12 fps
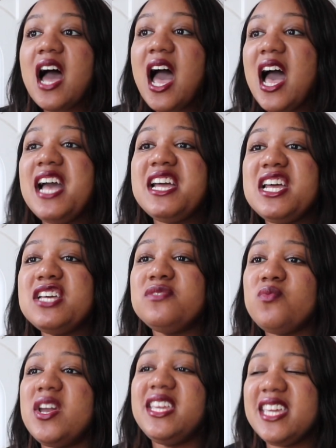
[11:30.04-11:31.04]
I
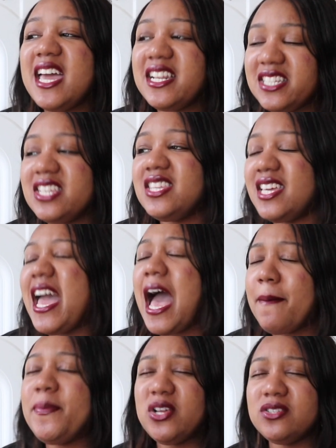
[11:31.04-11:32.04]
just want to get to the
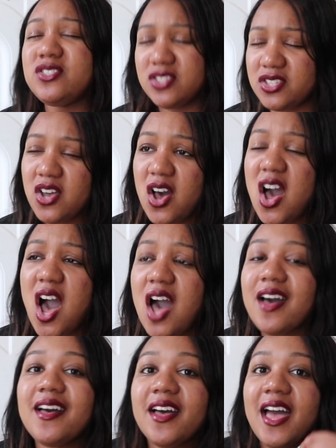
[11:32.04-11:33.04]
Apple store.
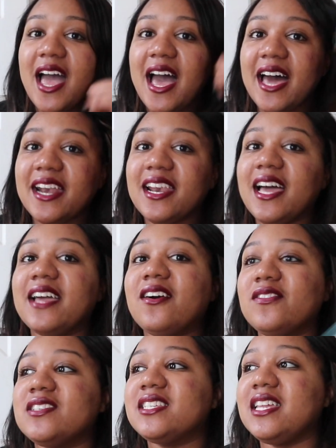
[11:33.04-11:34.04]
And like
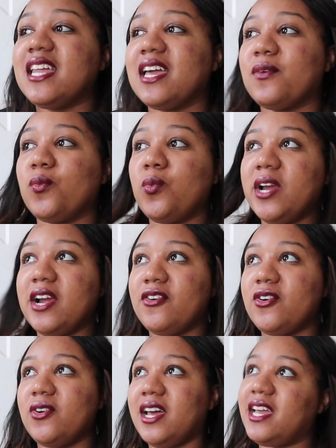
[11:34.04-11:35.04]
obviously like
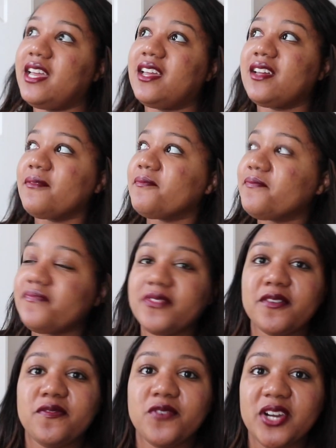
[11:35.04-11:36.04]
we're all like
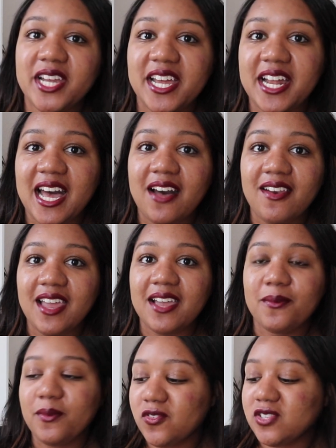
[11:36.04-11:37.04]
freaking out, like
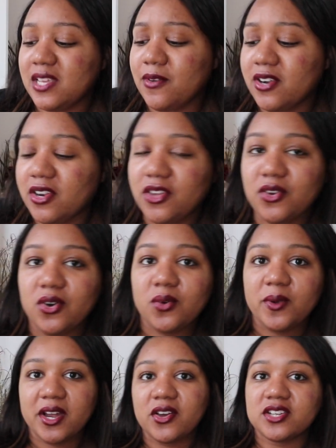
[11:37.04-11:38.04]
obviously we're in New
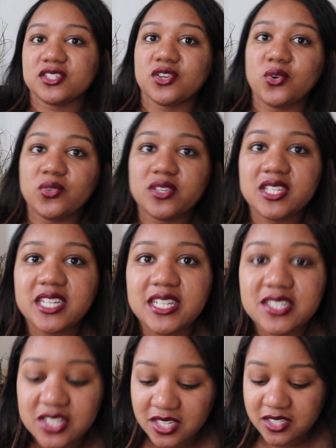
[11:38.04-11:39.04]
York, they just call the
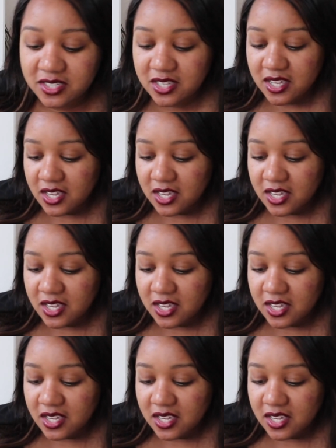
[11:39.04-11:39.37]
teachers.